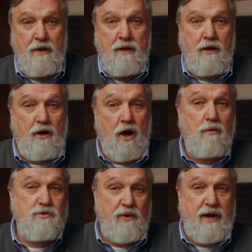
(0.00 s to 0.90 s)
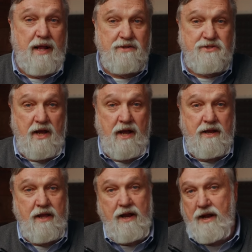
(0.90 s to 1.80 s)
A car was running outside,
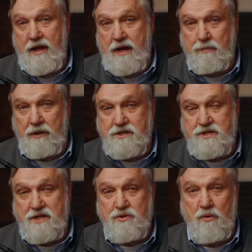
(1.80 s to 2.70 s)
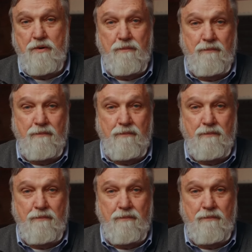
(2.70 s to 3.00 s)
and I had a police escort.